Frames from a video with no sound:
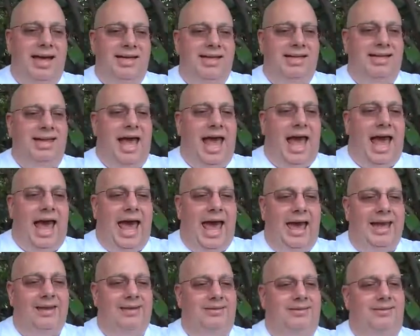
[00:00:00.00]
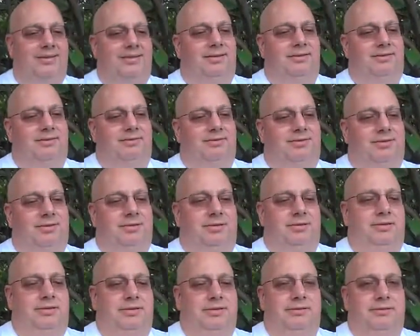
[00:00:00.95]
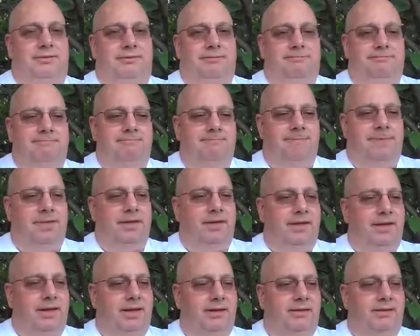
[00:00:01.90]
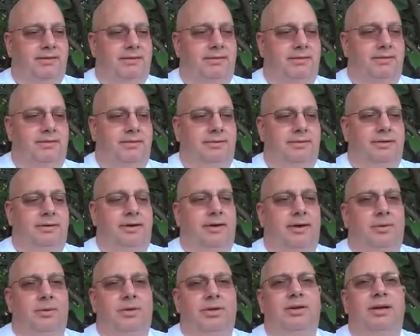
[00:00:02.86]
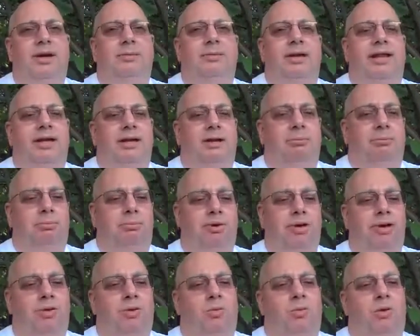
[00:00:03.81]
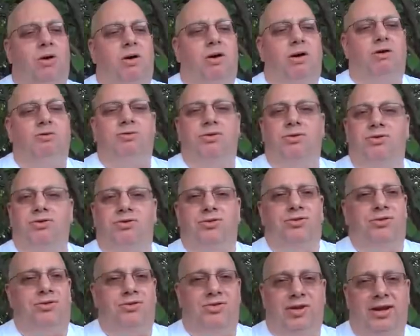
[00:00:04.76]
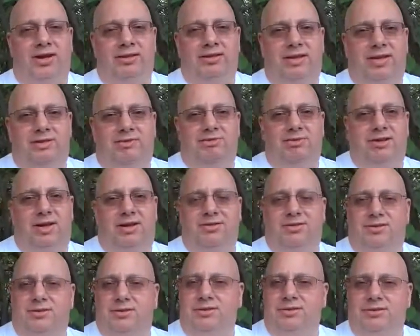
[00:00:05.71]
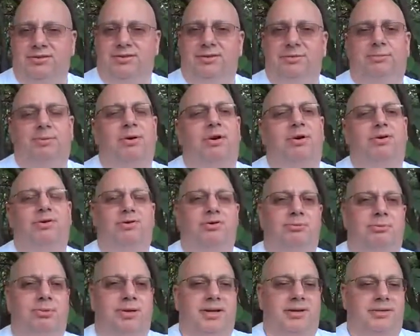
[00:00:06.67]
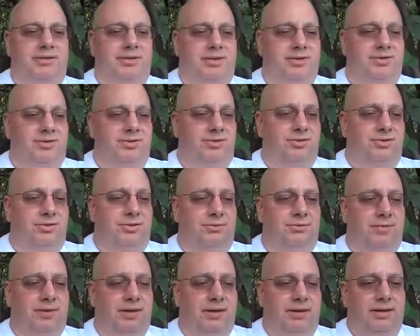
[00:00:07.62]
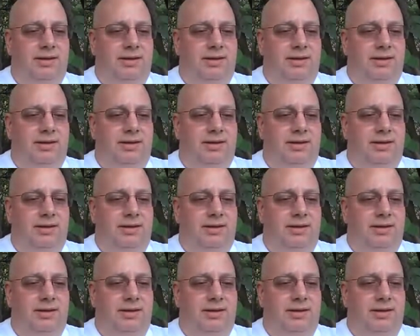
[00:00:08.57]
i.e. additive. Okay? We talk about like a brick wall versus a chain link fence. Now this is the part you should pay attention to.